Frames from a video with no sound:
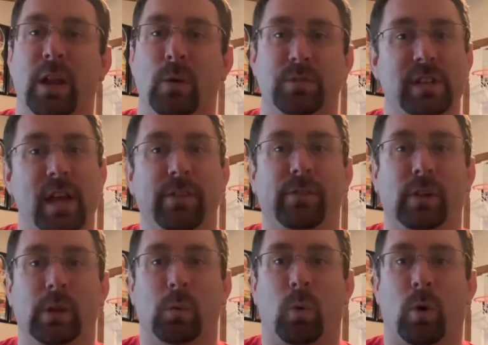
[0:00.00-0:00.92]

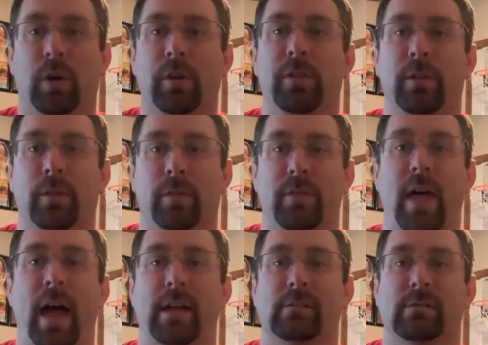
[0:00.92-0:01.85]
definitely worth
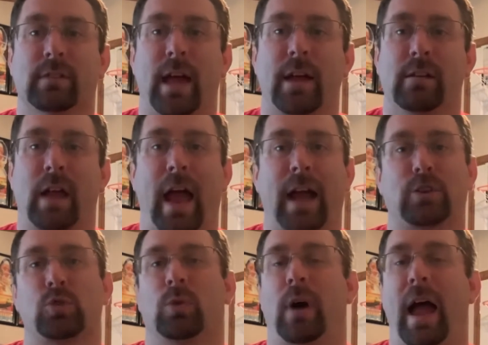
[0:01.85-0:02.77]
that
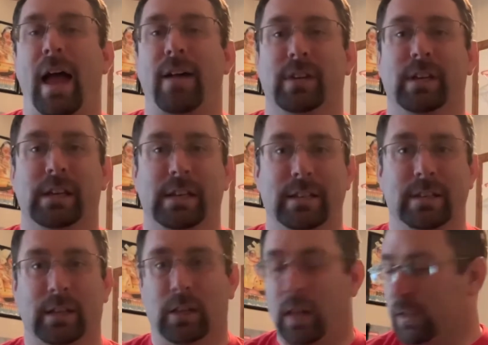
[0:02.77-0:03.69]
actual having it in
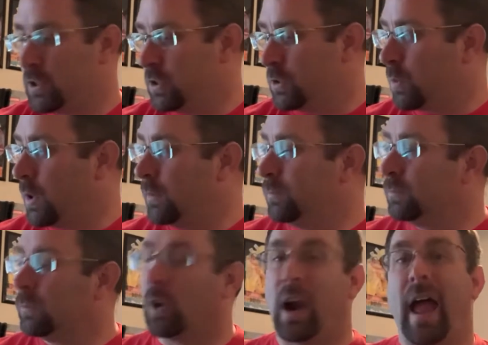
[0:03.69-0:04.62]
the collection as well,
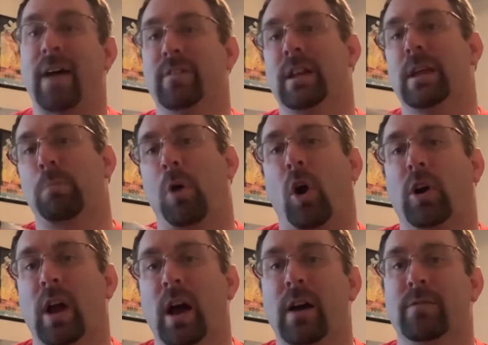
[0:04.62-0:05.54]
or having it
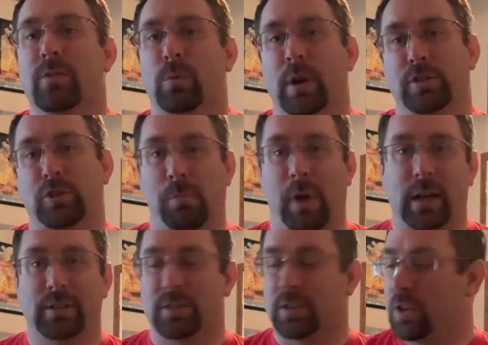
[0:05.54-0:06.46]
part of the retro
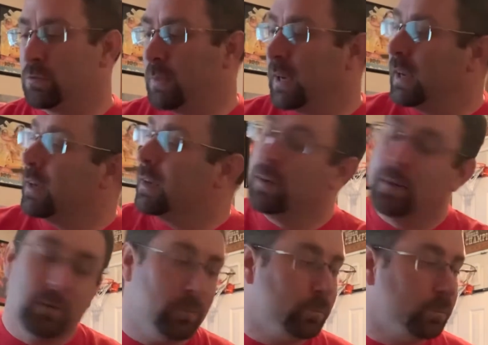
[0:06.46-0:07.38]
box. Excuse me.
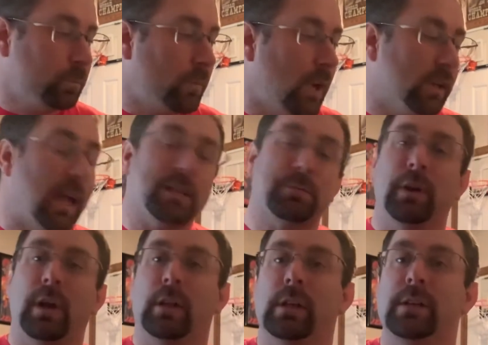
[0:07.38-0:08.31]
Last but
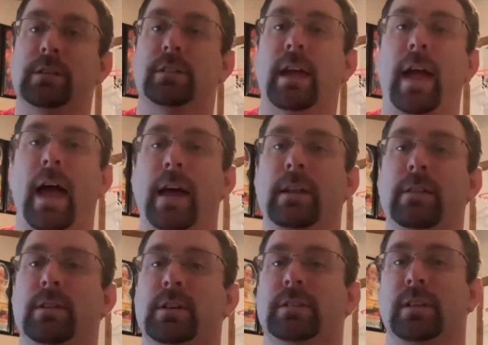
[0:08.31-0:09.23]
not least, they
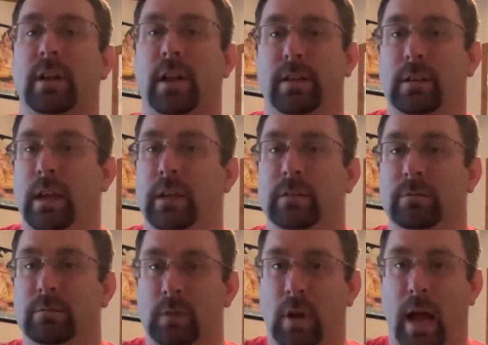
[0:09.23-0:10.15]
added this,
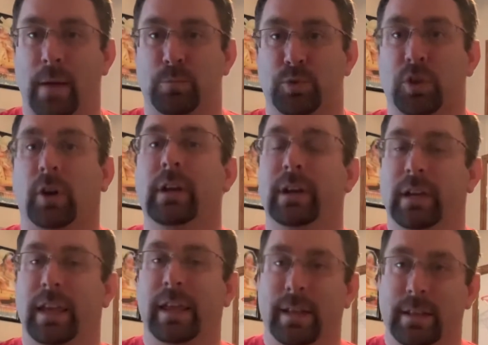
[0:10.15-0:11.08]
and I'm starting to
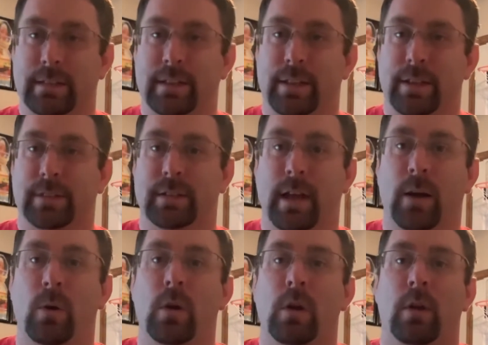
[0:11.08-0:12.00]
get into this
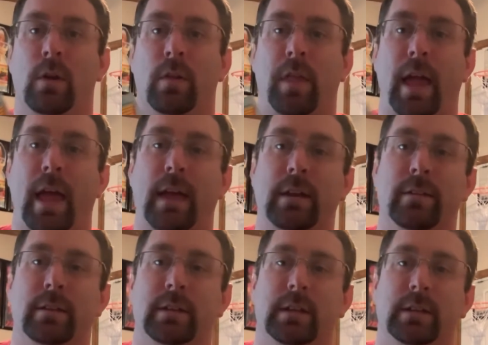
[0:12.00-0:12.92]
now. They added
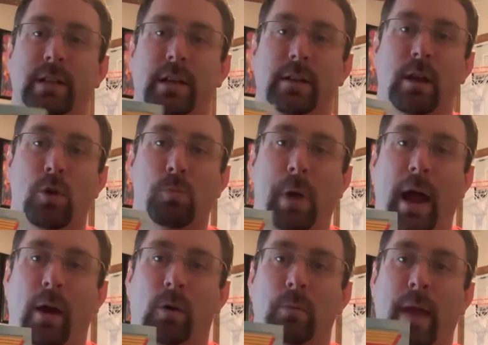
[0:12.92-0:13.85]
the Nintendo
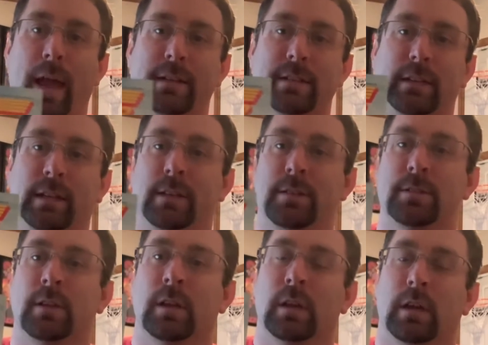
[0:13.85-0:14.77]
Power
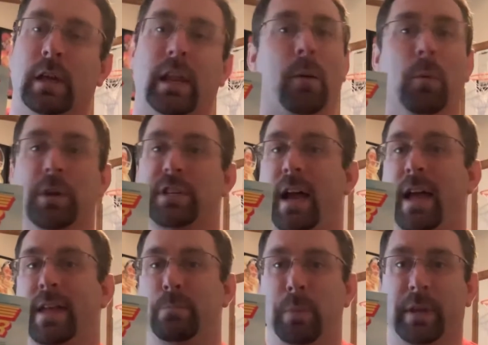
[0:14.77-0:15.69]
magazines, and I wish I
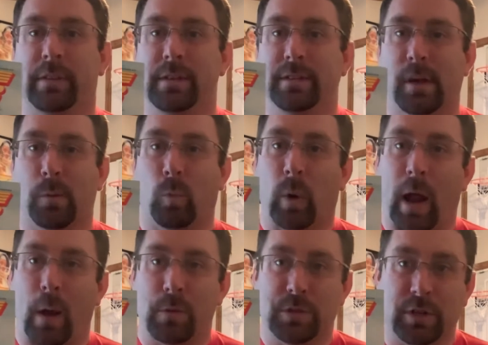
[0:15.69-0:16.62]
had picked these up when
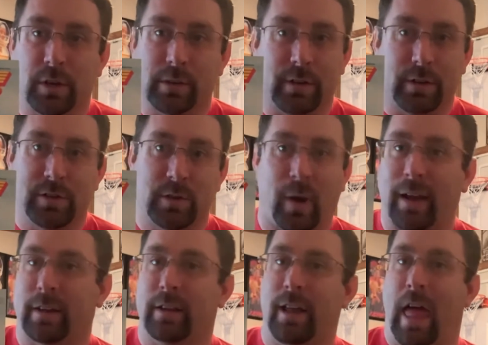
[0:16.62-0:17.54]
I was younger so I
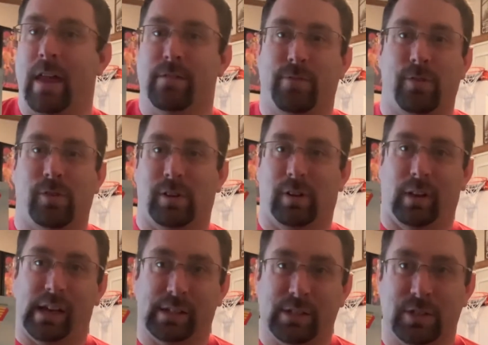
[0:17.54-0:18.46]
could have had a full
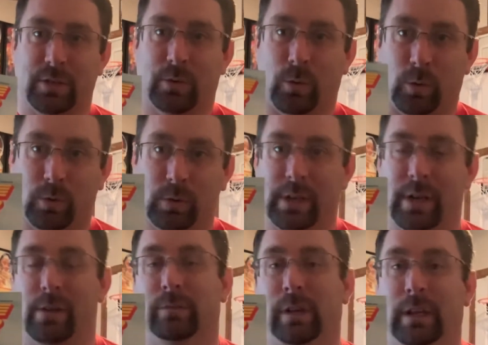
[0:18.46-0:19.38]
collection, or
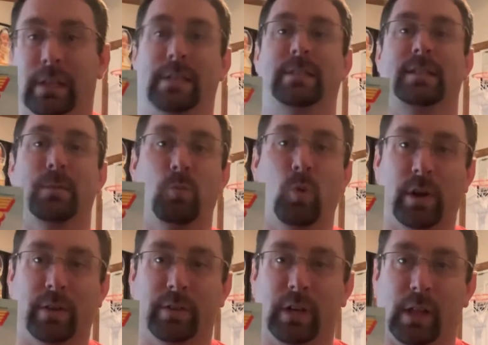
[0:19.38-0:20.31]
at least
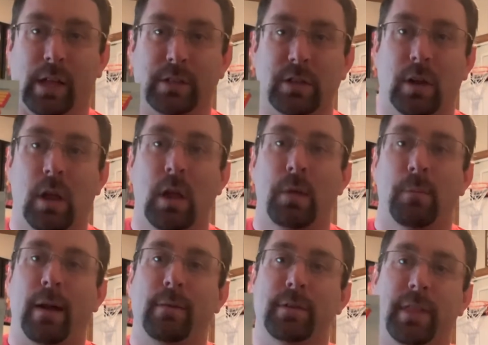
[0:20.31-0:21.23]
somewhat of a collection.
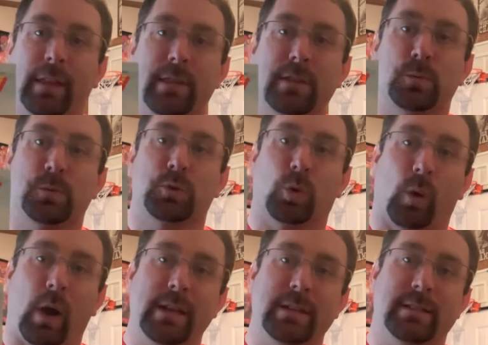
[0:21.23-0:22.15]
But I would think this was
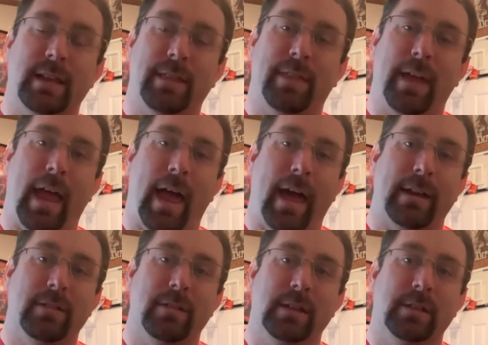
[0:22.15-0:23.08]
great that they
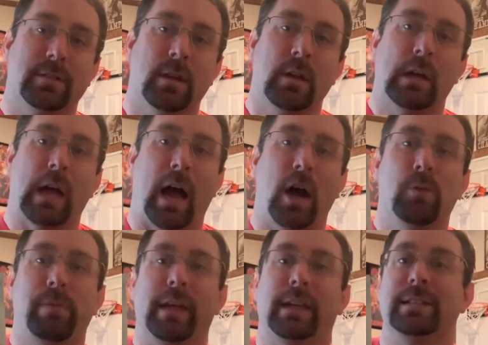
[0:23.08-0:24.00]
added these. I
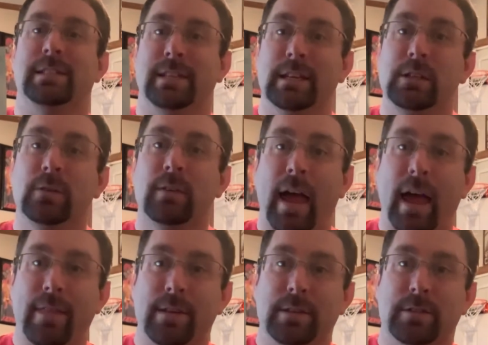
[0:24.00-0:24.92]
hope they continue to
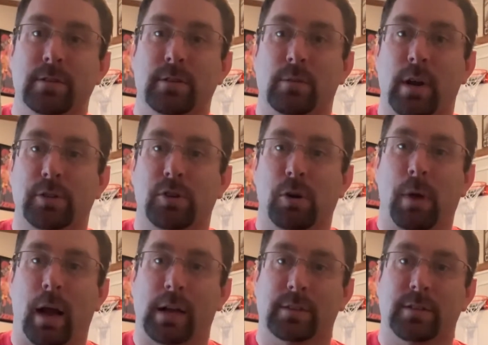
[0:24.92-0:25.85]
add these to the retro
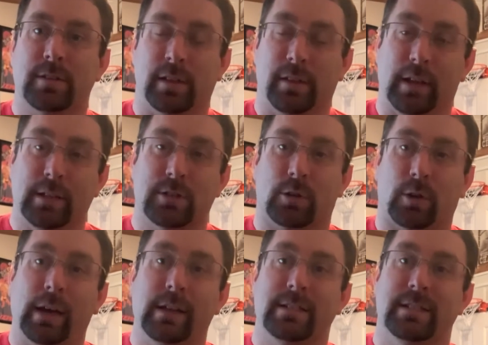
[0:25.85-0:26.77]
box, because I think it's
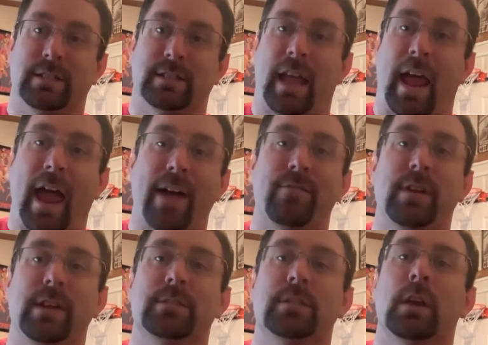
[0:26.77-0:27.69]
great to just have
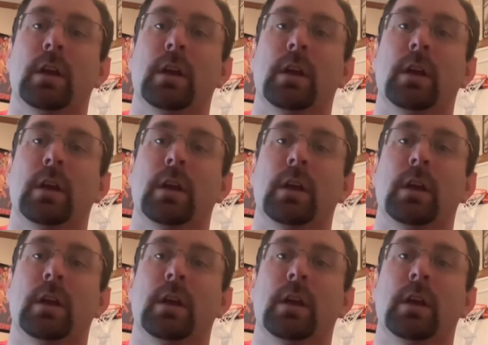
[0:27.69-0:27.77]
these.